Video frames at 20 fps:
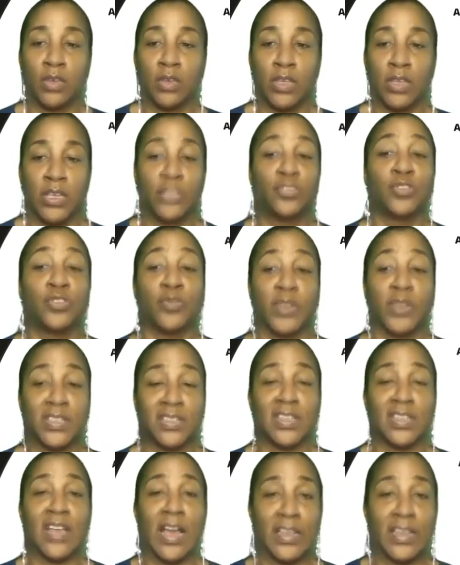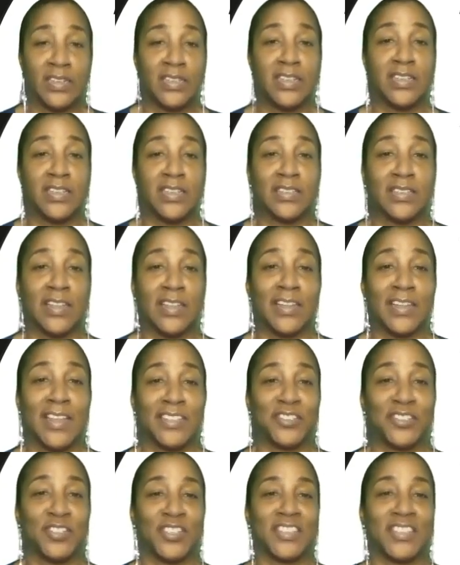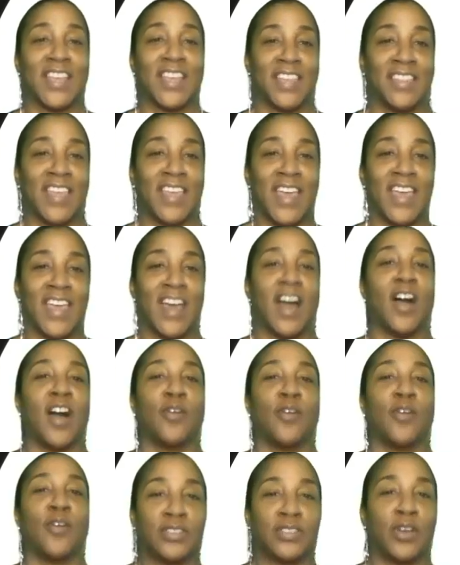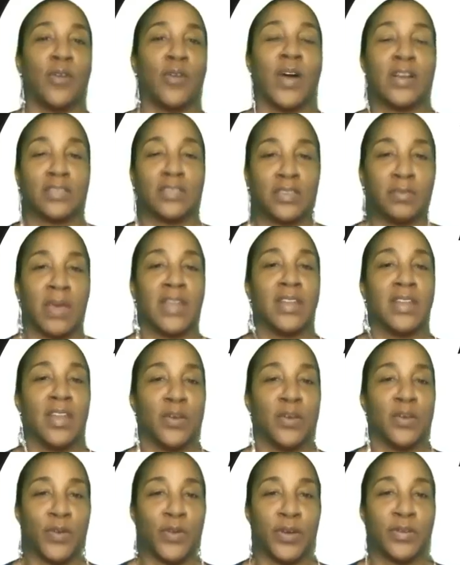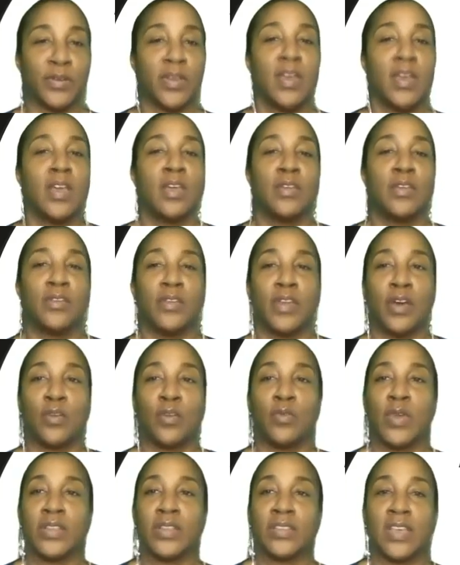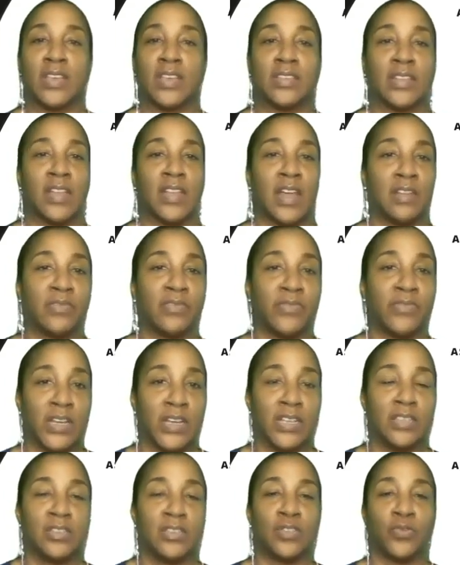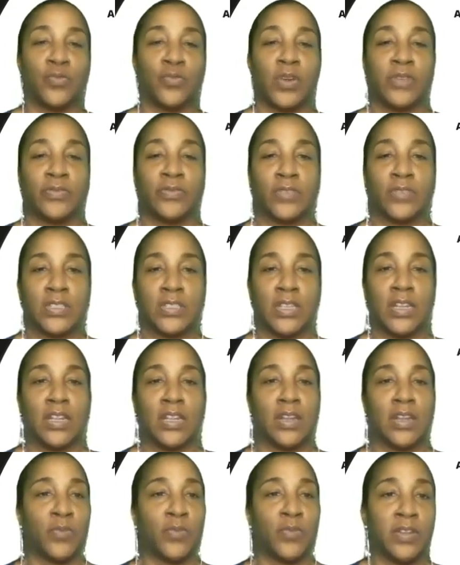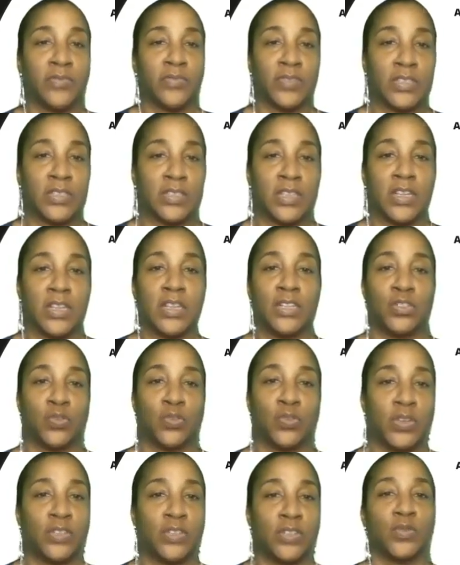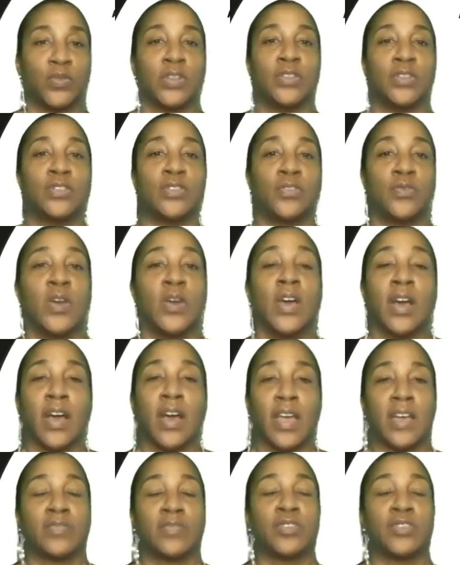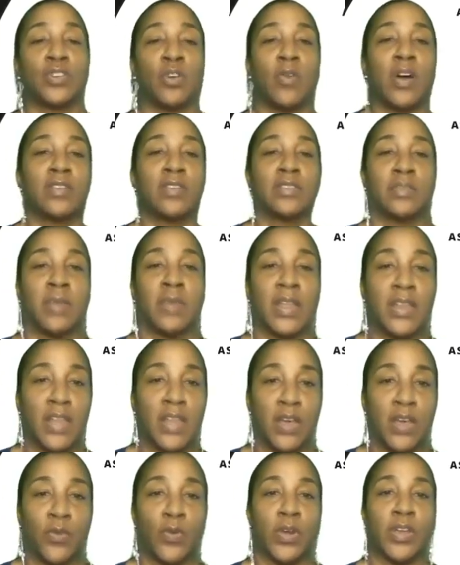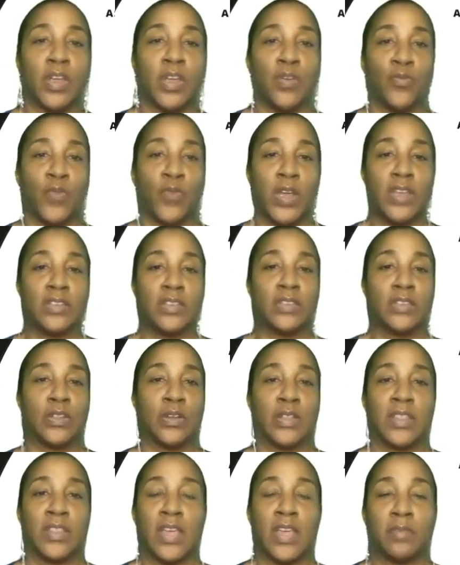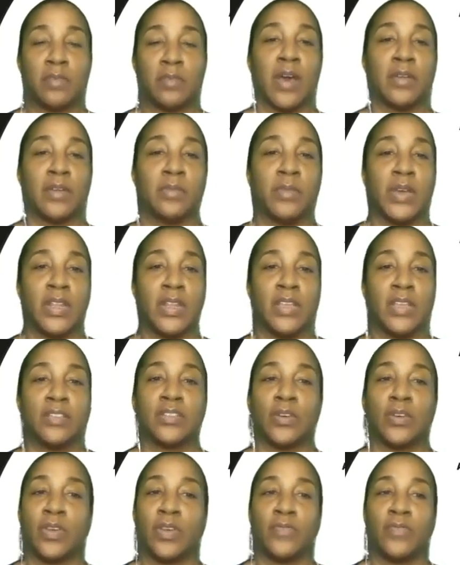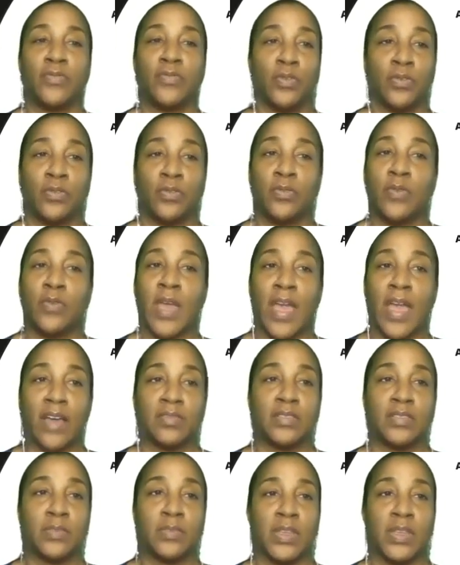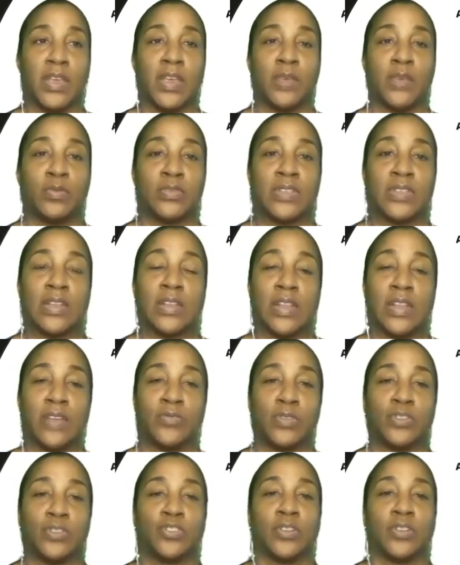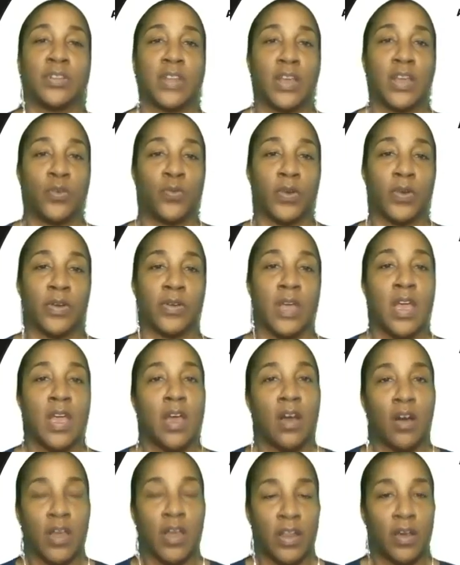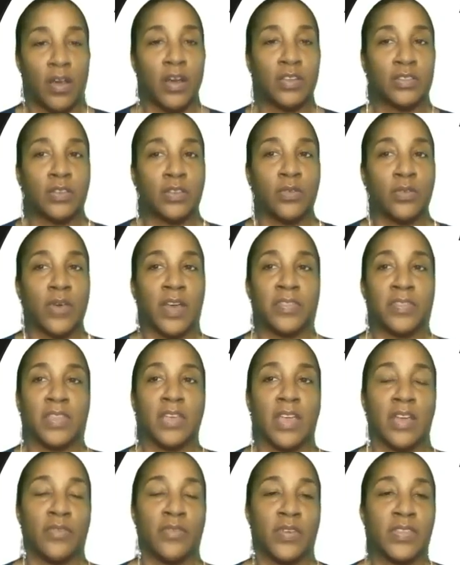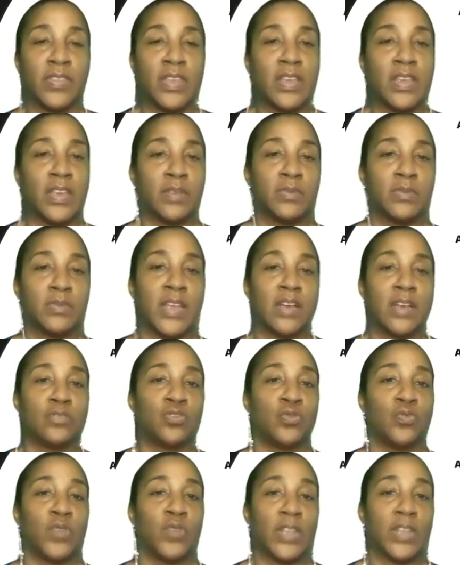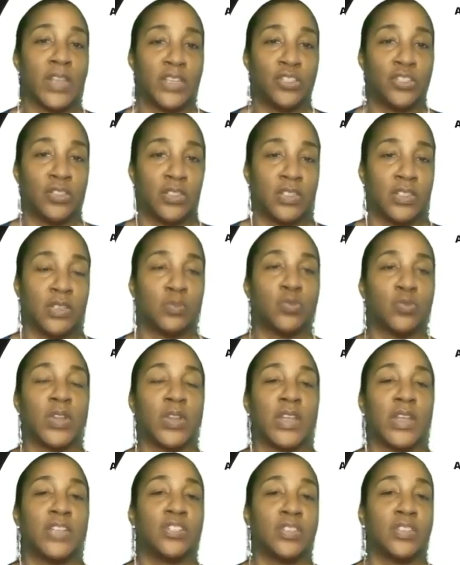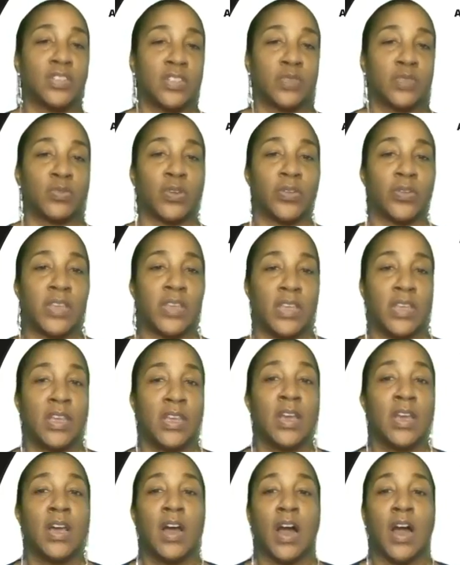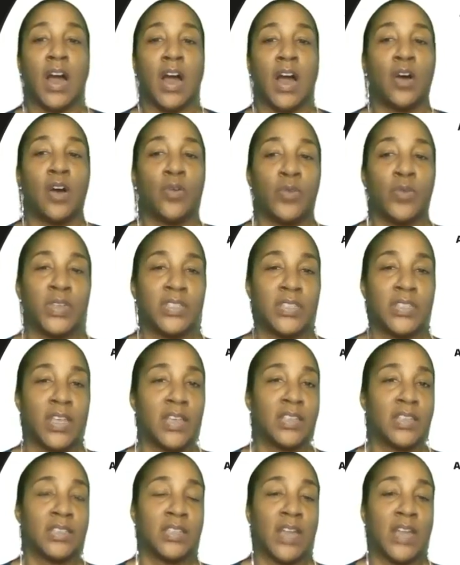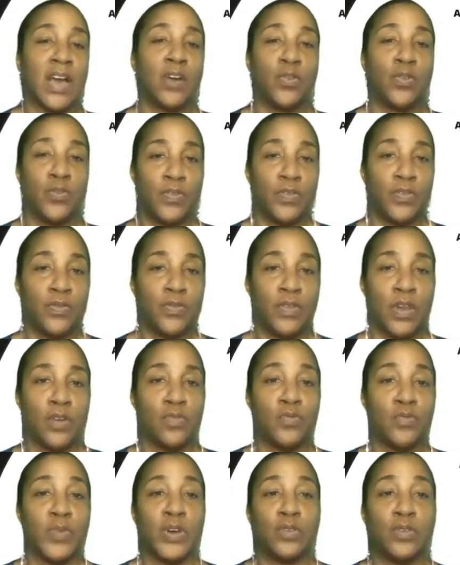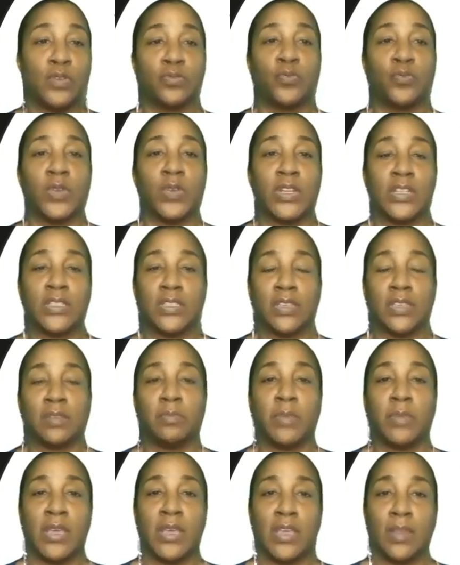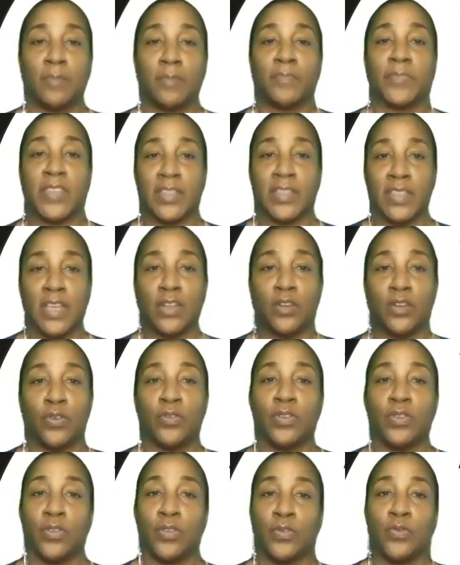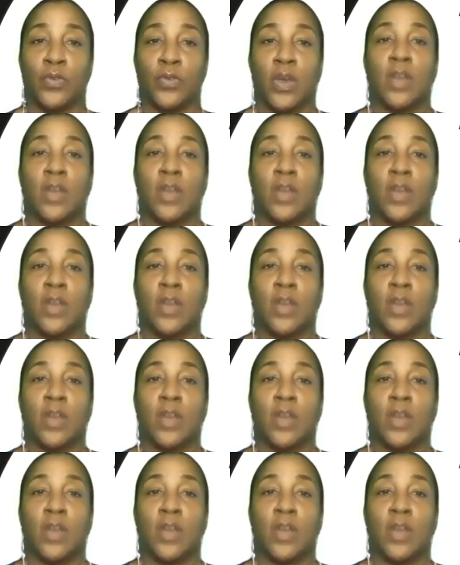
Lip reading: interesting ideas, let's just say that, I always go out to my network. You know, it takes a lot of funds to run for Senate. I'm running for Senate in 2022. I have to go out to my network and raise that amount of money. So if you have to be able to leverage your network. And also, I think everything comes down to relationships. Relationships are key. I always say it's not who you know, but who's willing to admit that they know you.